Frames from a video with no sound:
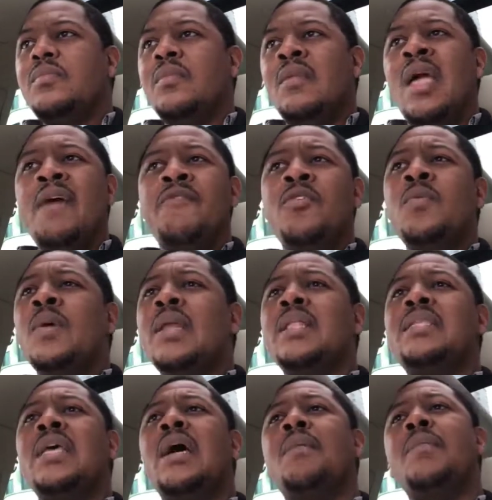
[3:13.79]
Now, if you want to
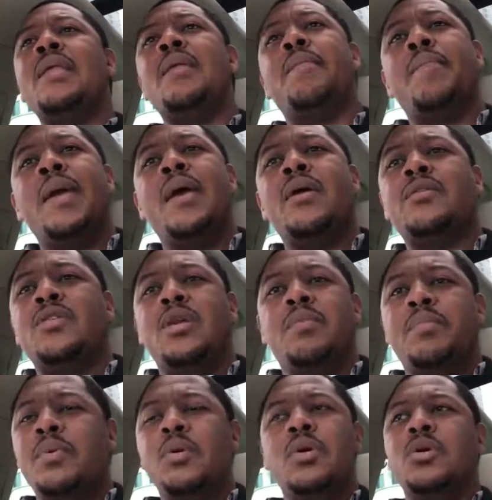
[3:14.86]
tell me the Bears or the
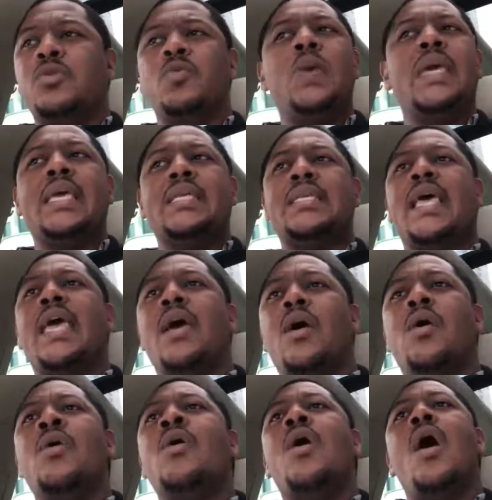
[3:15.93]
Bulls weak as
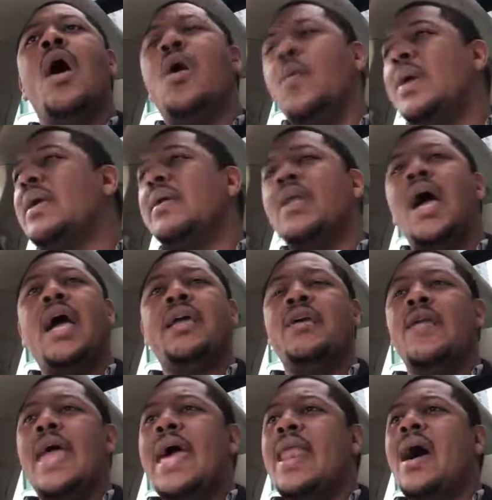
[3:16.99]
hell, oh, we can argue
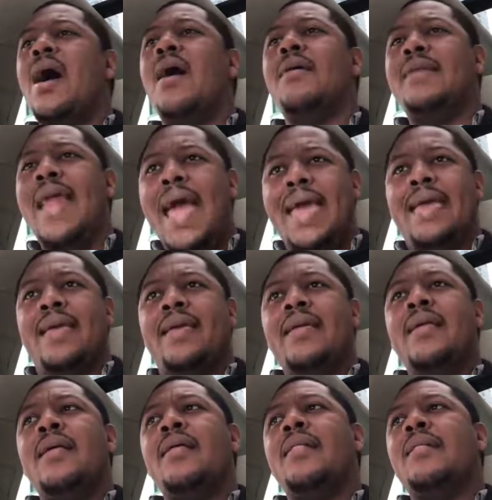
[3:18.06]
that all day.
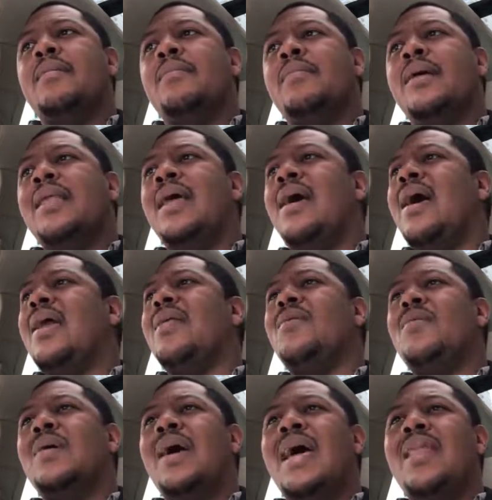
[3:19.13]
But
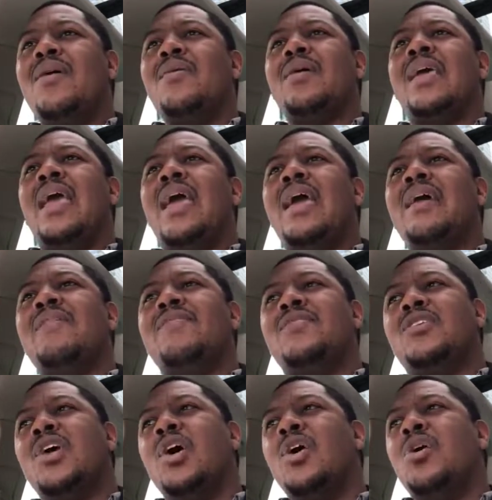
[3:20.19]
I don't care if
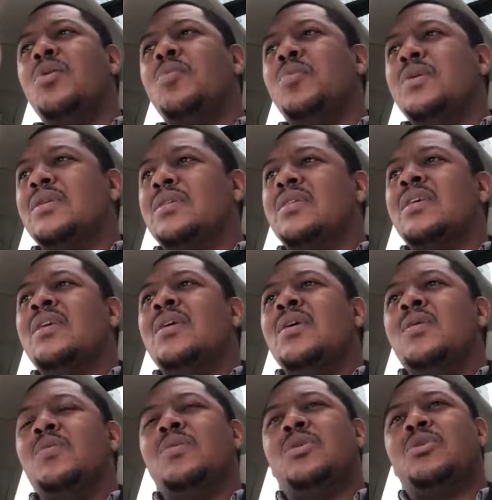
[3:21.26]
Job
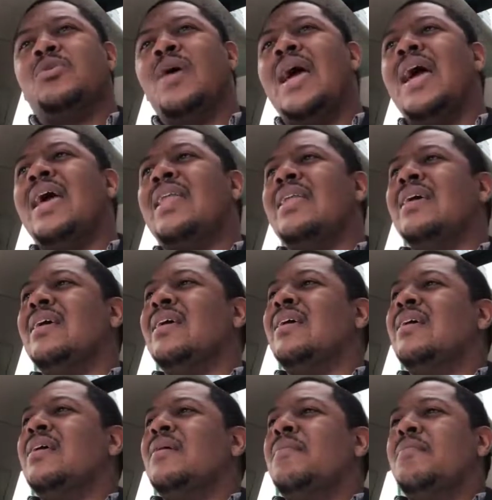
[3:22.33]
was trying to
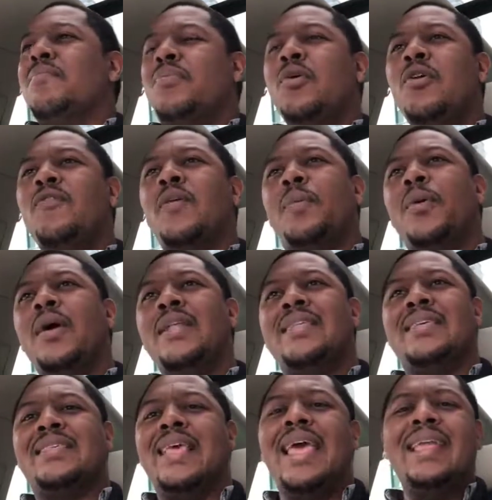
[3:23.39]
prove a point
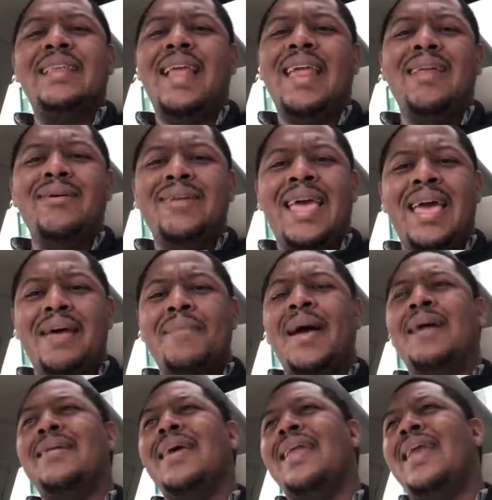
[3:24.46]
to Satan. I don't care
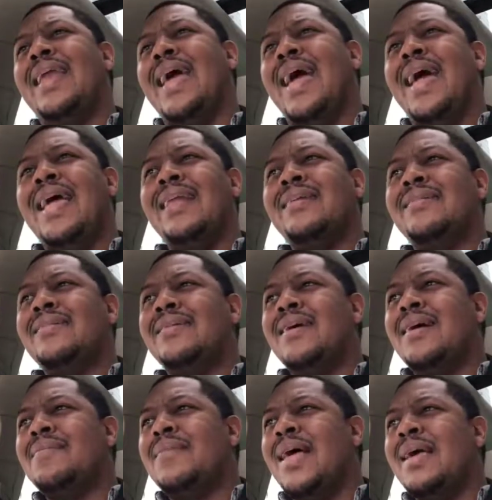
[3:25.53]
about none of that.
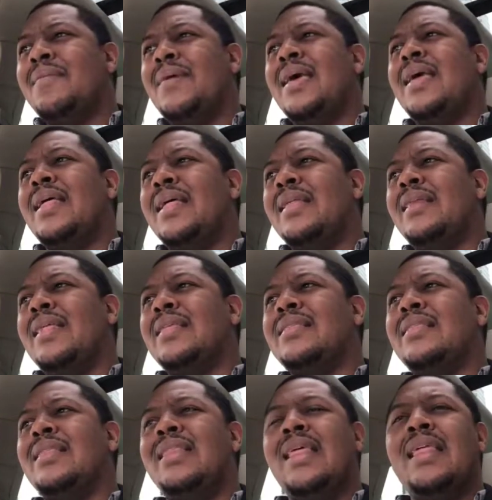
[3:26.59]
I'm like,
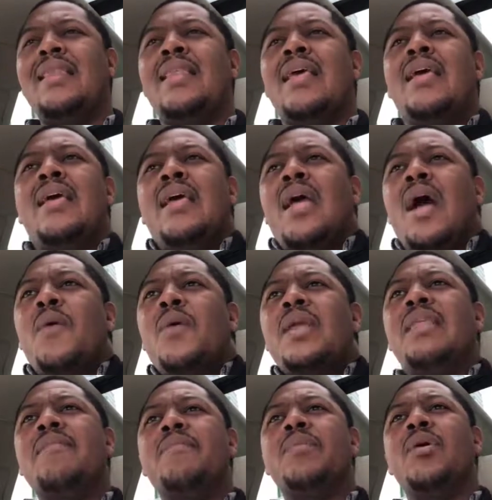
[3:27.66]
man, I
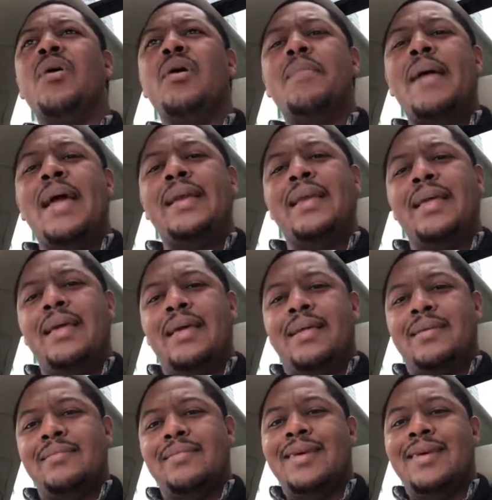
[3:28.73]
wasn't even born back then.